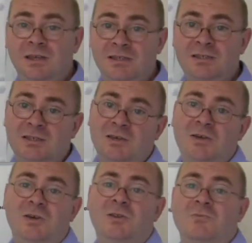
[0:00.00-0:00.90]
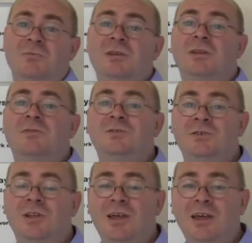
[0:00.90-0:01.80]
It's the middle of
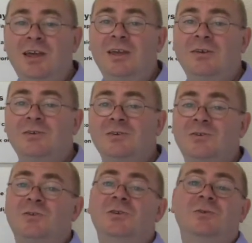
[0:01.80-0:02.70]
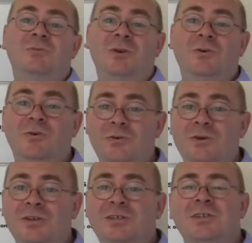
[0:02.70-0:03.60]
July. Soon it'll be
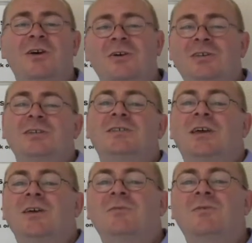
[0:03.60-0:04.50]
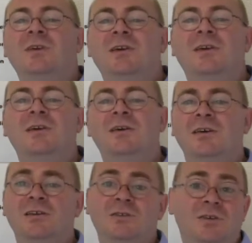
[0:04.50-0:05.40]
August, the hottest time of the year.
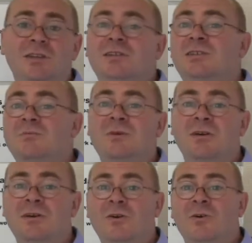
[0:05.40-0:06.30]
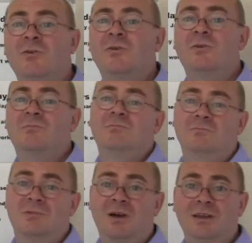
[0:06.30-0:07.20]
So in the summer
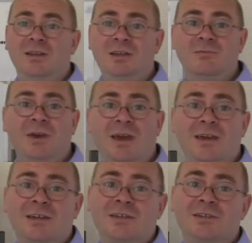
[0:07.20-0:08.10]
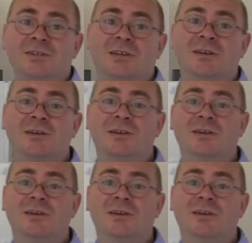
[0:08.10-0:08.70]
I need my air conditioner.